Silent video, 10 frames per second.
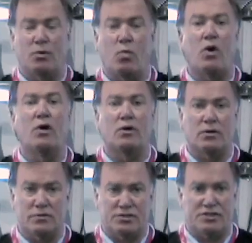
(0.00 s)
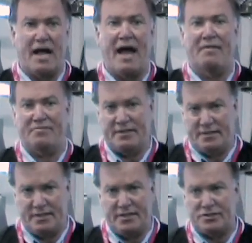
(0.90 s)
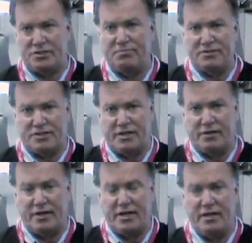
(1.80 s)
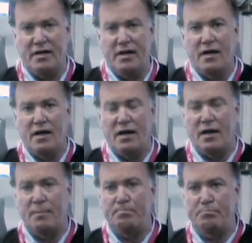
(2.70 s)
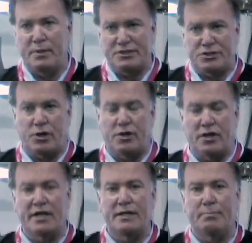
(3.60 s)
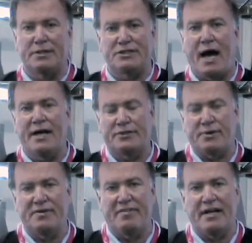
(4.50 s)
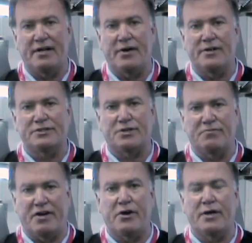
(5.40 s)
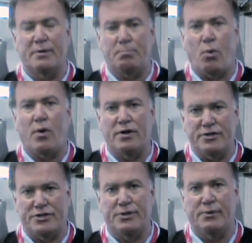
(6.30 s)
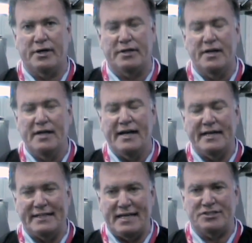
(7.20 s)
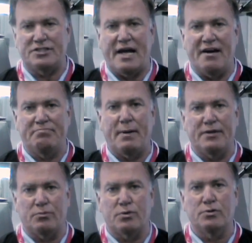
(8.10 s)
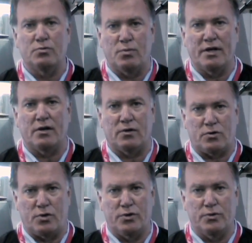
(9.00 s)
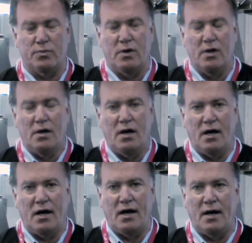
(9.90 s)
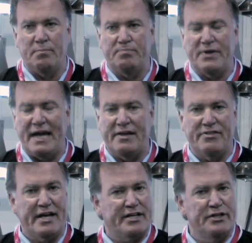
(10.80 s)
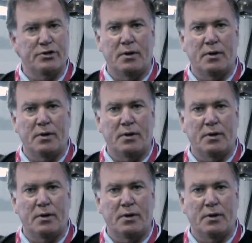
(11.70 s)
the world staffing this facility, but certainly the podiatry veterinarians are very important to it, and that's staffed by the Root and Riddle crew. And they can do